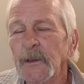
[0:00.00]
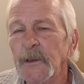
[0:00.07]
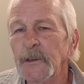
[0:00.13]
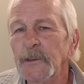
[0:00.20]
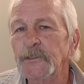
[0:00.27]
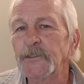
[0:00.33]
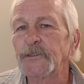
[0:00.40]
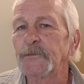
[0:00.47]

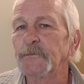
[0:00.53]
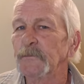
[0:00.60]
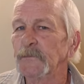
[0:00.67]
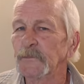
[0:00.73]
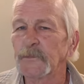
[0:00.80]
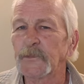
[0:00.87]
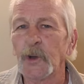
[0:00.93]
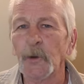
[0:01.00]
He's
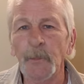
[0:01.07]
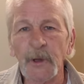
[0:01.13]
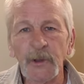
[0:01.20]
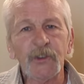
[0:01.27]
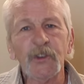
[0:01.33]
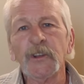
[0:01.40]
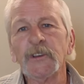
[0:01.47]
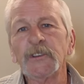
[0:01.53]

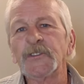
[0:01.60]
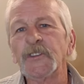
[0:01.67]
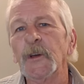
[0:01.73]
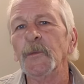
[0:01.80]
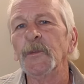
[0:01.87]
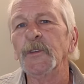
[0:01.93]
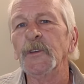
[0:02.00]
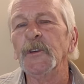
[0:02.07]
commissioning
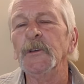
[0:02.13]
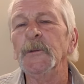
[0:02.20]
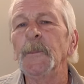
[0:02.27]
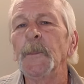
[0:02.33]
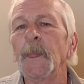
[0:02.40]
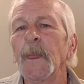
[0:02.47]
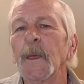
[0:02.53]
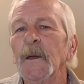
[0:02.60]
Timothy
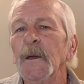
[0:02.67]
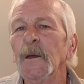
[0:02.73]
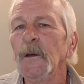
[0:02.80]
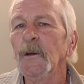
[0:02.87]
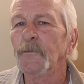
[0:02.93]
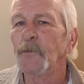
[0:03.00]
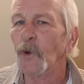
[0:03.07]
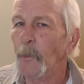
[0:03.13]

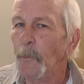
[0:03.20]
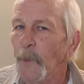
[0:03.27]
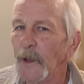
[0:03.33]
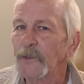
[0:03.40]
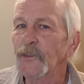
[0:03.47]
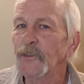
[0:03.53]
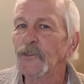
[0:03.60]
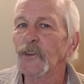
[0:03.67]
for a
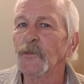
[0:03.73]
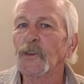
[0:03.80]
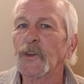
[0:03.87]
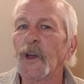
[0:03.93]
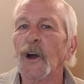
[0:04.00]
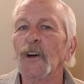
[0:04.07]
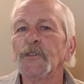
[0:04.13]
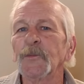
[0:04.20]
message of the
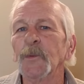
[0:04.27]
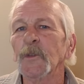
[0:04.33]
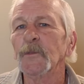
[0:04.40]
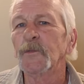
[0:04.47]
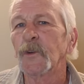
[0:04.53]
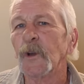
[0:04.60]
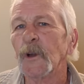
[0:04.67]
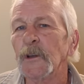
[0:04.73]
gospel
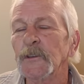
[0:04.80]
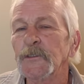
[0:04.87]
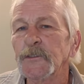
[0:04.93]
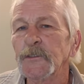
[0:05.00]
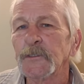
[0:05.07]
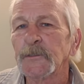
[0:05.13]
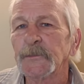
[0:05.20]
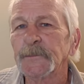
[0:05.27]
of
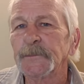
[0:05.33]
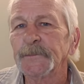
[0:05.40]
grace.